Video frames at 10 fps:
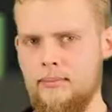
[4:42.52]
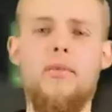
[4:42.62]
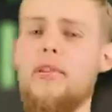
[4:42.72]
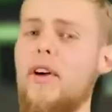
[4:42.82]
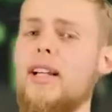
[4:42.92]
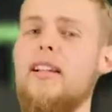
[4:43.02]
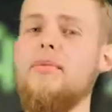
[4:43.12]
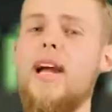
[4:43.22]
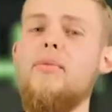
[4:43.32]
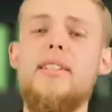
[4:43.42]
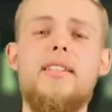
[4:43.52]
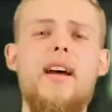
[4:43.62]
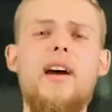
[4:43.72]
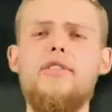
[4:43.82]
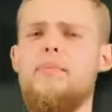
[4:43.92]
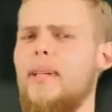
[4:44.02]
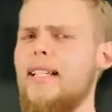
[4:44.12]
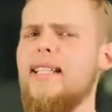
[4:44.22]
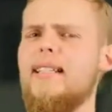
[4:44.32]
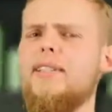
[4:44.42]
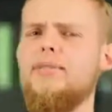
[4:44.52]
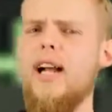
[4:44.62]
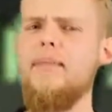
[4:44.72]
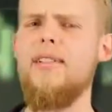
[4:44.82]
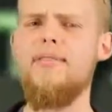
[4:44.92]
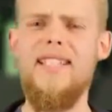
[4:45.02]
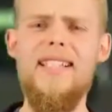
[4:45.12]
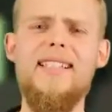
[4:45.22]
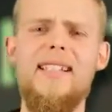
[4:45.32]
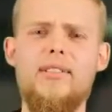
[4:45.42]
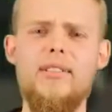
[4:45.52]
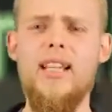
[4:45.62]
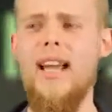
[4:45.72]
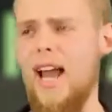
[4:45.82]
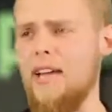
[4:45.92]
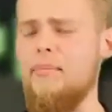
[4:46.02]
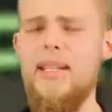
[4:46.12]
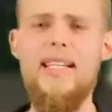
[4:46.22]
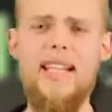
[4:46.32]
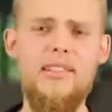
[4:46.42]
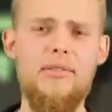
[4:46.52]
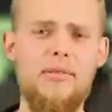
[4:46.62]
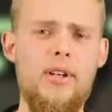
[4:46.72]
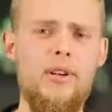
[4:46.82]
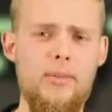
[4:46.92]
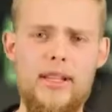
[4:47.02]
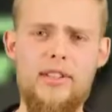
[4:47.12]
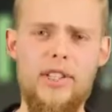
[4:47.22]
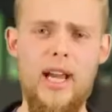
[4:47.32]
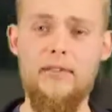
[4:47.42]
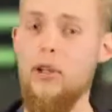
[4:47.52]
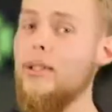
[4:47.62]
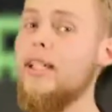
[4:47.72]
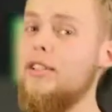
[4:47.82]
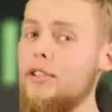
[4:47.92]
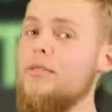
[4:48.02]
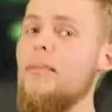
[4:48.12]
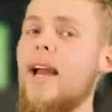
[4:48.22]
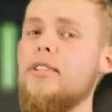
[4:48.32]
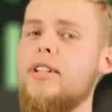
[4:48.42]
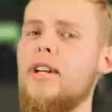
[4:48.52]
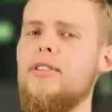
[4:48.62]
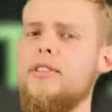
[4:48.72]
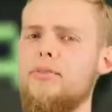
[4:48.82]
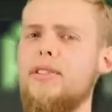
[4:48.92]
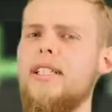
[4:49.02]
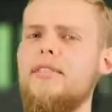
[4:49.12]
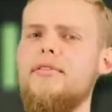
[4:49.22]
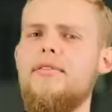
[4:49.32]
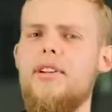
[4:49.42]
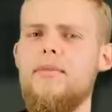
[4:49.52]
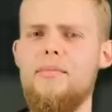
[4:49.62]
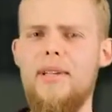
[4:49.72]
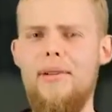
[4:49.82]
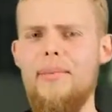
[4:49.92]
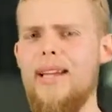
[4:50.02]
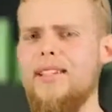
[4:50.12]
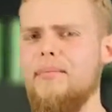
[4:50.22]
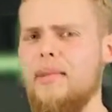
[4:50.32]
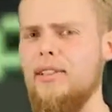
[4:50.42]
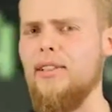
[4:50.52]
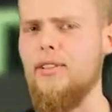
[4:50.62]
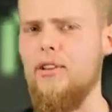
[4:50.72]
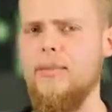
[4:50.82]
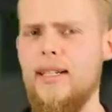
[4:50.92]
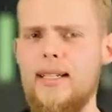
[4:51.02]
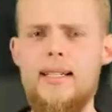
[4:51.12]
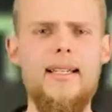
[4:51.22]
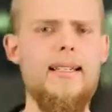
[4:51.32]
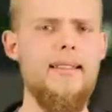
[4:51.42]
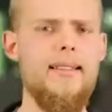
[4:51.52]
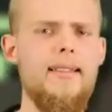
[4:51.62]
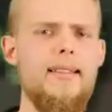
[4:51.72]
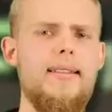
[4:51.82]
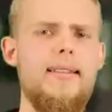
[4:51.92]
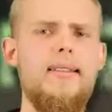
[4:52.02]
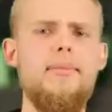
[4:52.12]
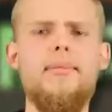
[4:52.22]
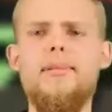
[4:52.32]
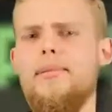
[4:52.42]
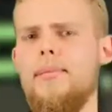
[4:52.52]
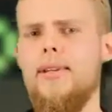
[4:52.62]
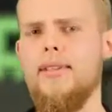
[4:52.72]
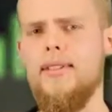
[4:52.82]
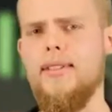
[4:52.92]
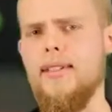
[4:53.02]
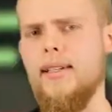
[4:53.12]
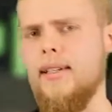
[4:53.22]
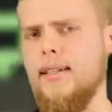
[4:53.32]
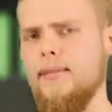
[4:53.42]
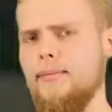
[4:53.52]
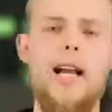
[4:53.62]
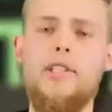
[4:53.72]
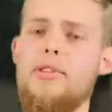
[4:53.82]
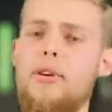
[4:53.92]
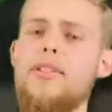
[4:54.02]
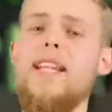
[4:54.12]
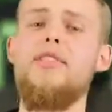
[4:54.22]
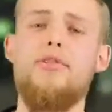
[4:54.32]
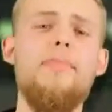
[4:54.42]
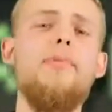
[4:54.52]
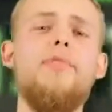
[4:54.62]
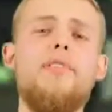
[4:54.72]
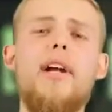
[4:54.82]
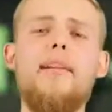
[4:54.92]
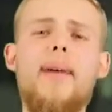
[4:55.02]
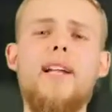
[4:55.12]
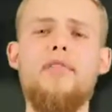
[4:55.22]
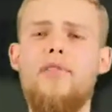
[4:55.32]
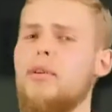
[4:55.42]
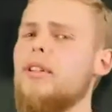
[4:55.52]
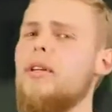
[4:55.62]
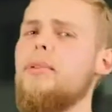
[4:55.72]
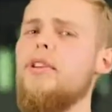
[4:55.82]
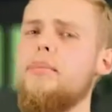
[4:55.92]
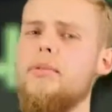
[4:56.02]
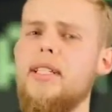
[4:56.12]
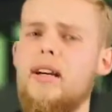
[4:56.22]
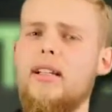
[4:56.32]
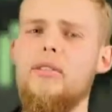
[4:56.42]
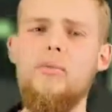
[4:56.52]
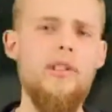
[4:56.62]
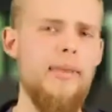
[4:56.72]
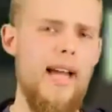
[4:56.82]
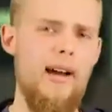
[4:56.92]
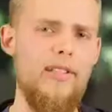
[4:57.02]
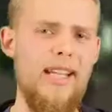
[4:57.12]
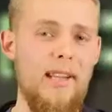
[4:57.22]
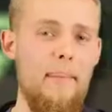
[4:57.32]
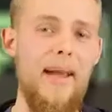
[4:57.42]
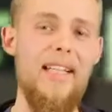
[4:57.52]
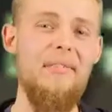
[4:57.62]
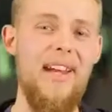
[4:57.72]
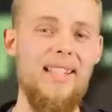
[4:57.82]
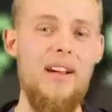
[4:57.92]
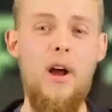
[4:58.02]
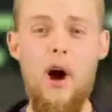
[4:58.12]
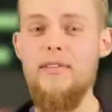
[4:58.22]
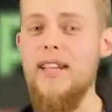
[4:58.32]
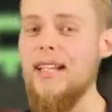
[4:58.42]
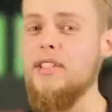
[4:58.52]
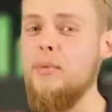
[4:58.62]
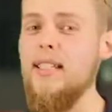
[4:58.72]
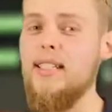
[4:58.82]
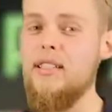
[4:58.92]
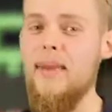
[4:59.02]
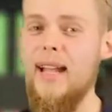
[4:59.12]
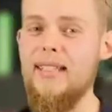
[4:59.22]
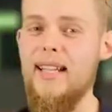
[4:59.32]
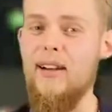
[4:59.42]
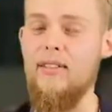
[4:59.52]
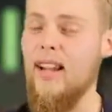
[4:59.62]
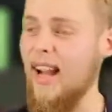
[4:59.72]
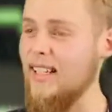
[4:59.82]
One final up now with Styles beating the crap out of D Ziggles and B Kizzles with a chair, following a good match that reconfirmed Big Banter Baron Corbin as an unstoppable monster. As a result, a triple threat match for the WWE title will be held in the main event of next week's SmackDown.